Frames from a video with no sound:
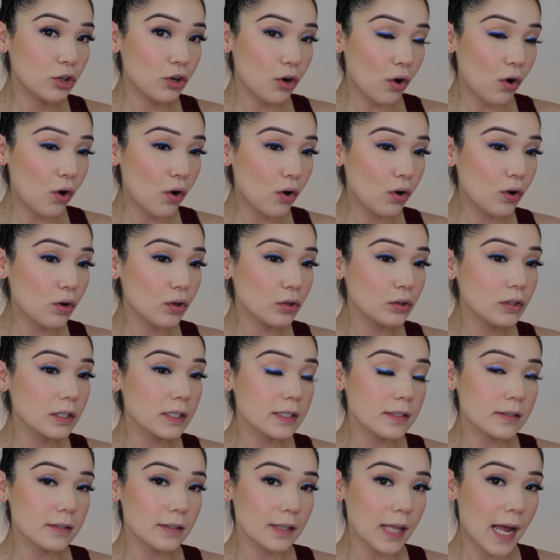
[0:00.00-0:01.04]
gold
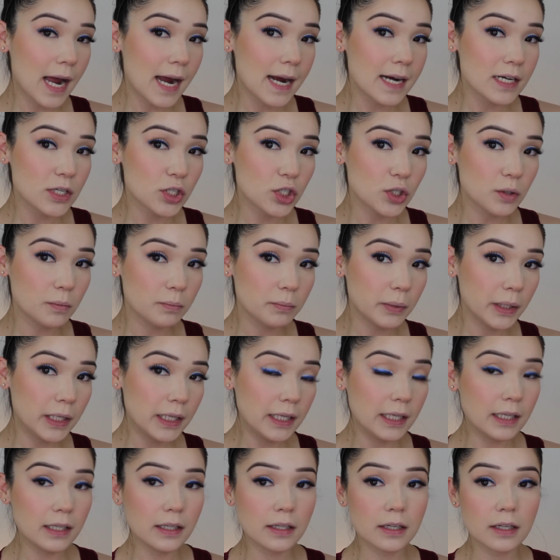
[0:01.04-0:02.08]
/
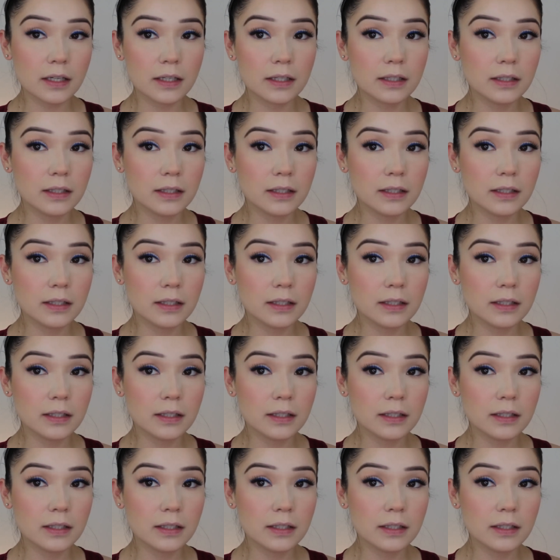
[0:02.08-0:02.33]
pink